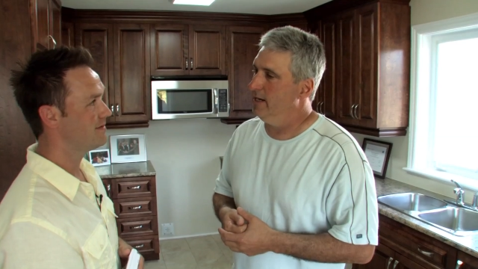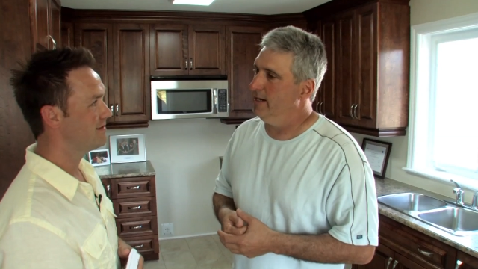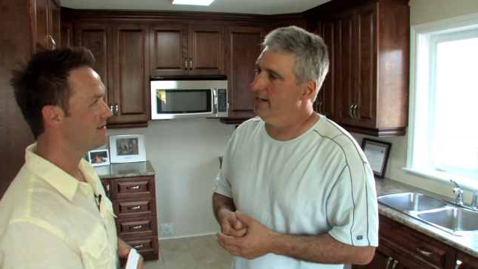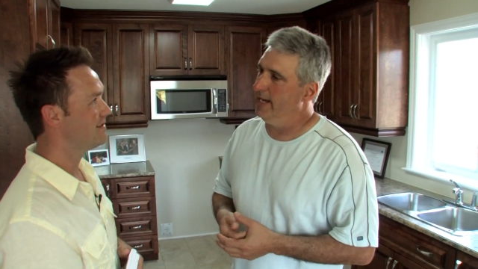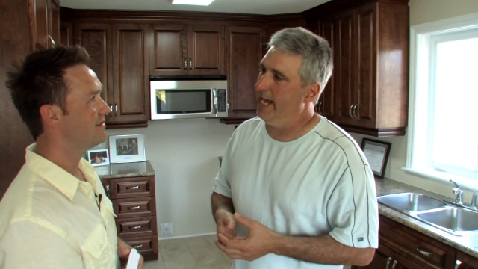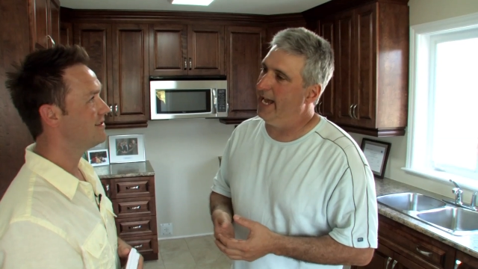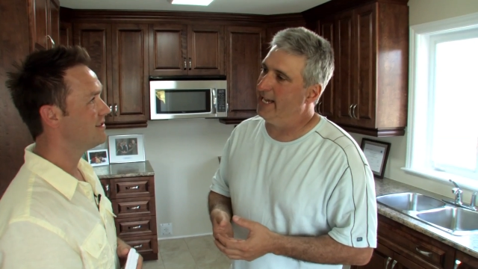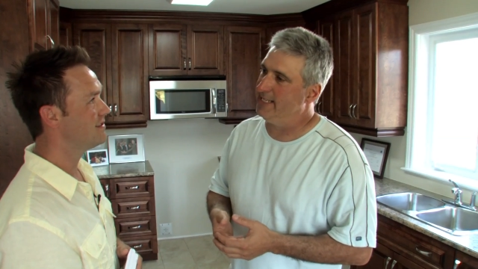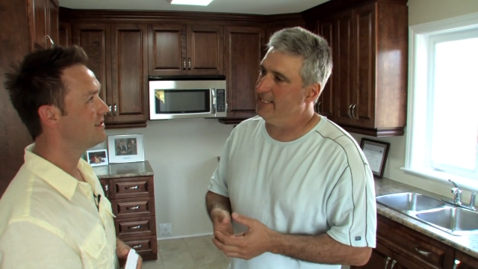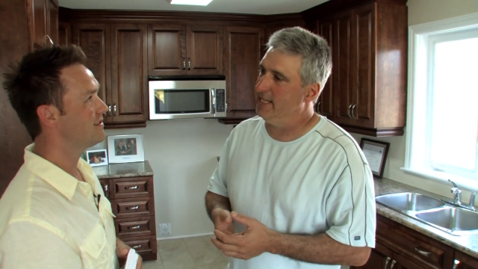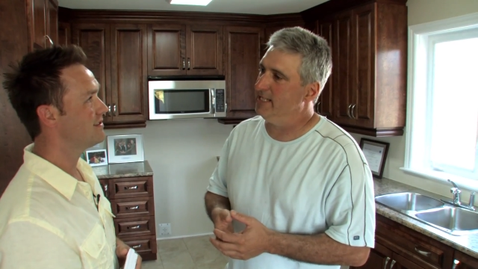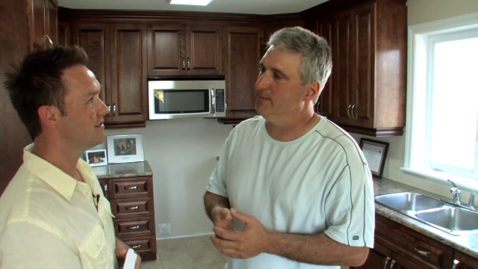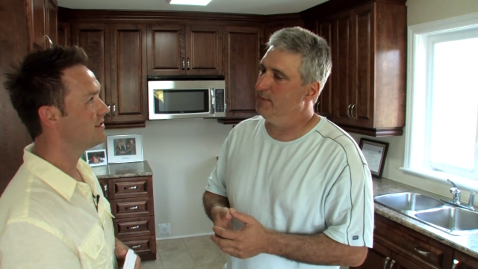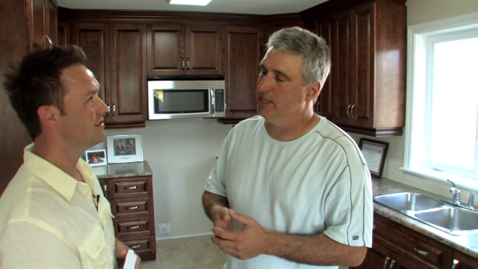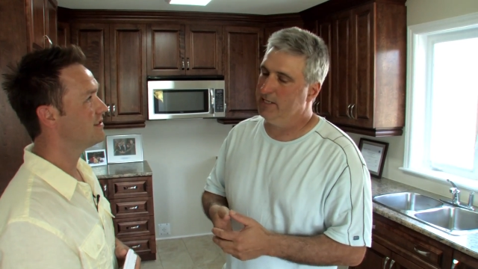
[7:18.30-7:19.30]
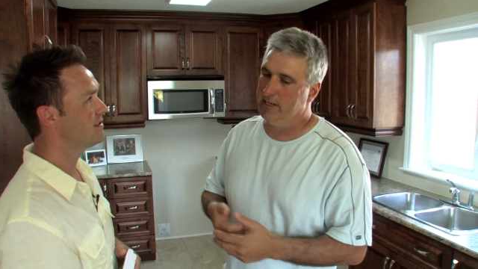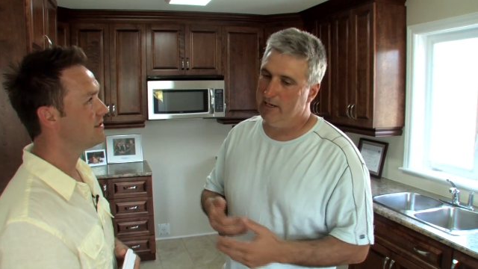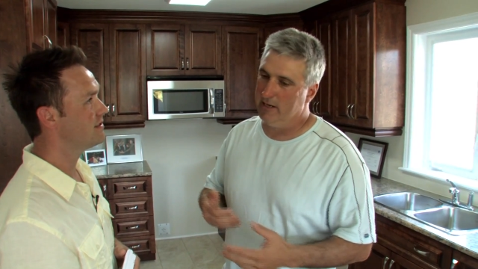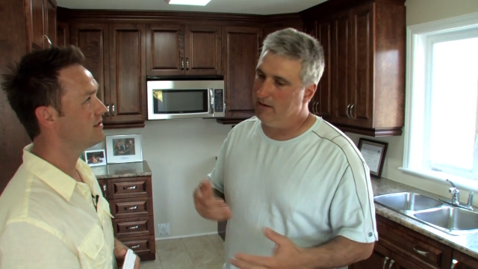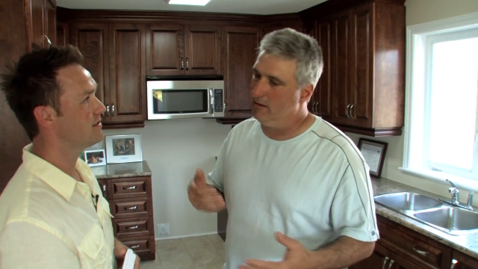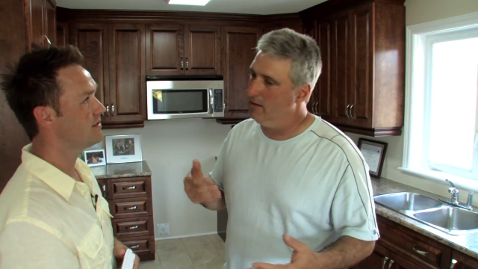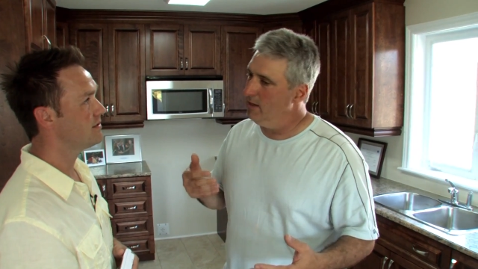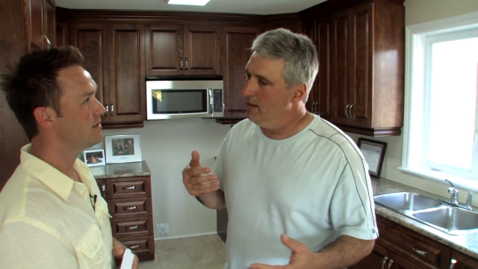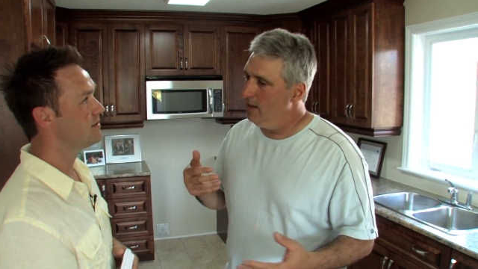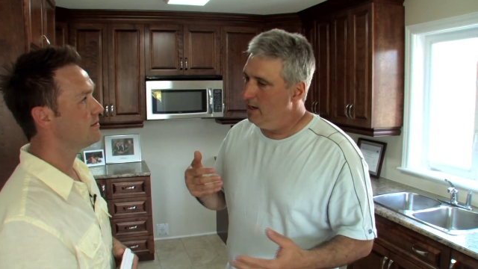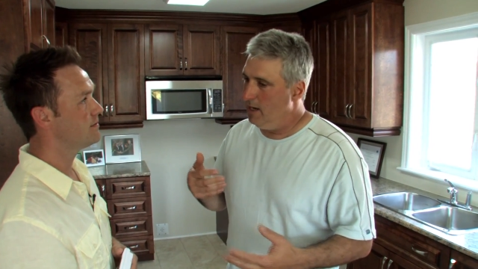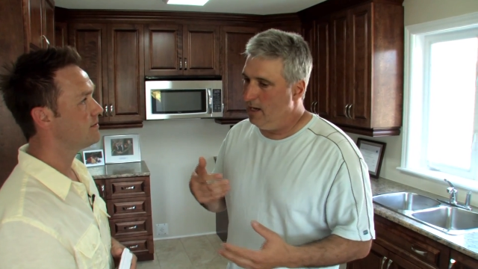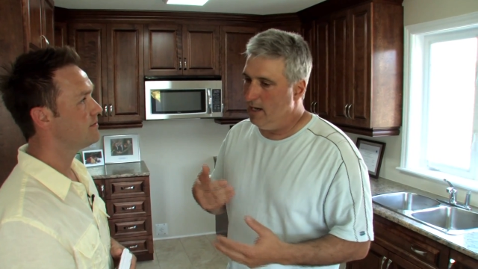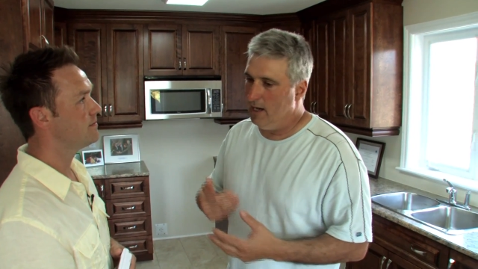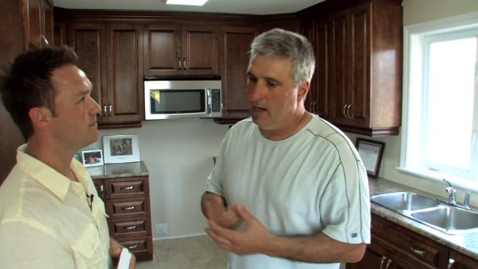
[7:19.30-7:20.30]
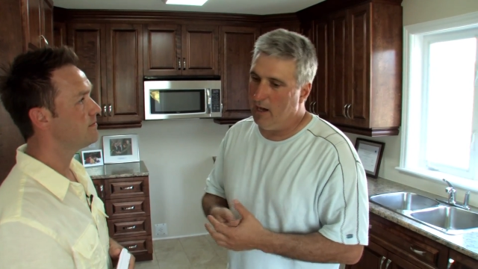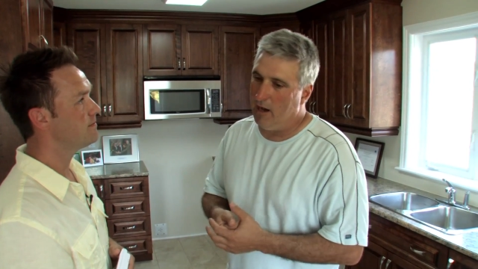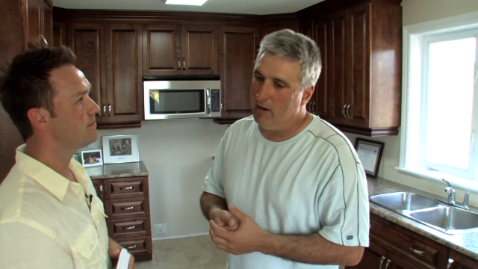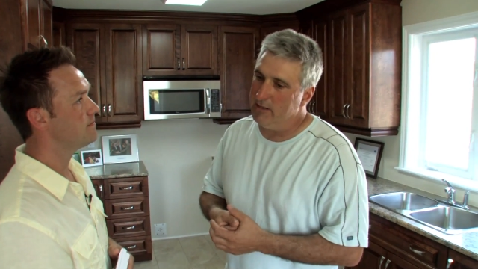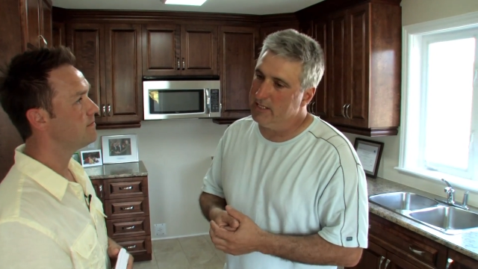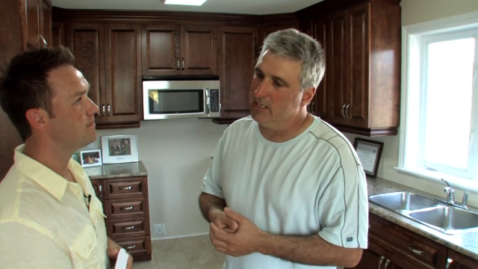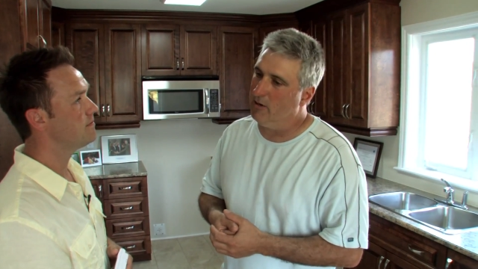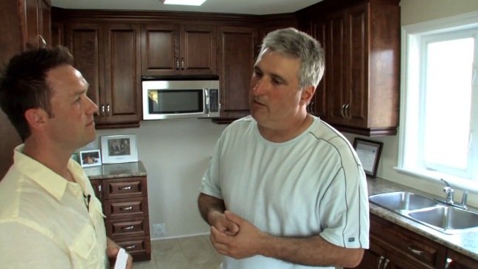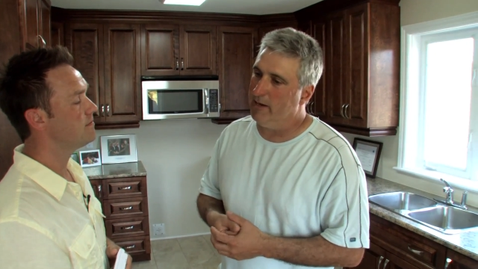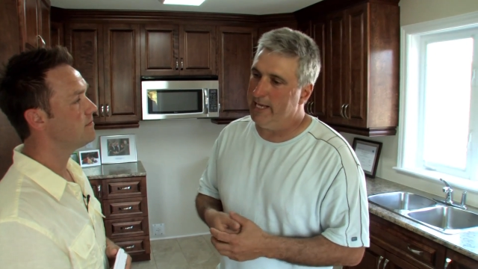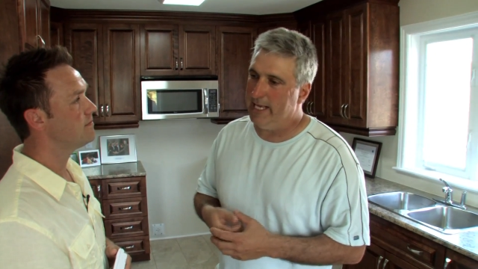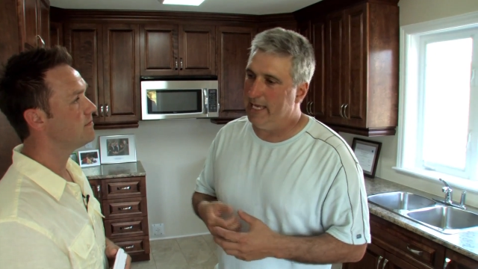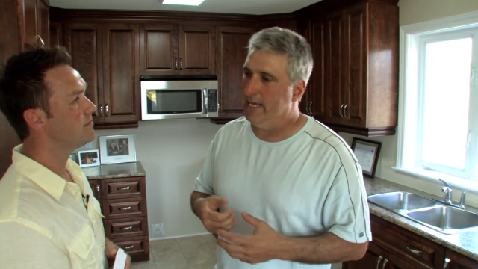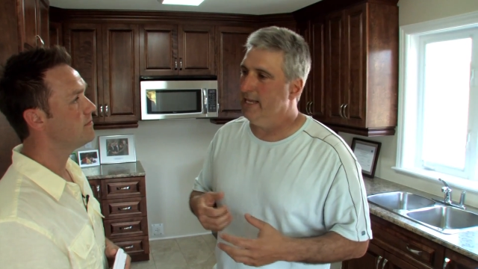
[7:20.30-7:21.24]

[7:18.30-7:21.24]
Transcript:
Speaker 1: uh, access material. Uh, also, it,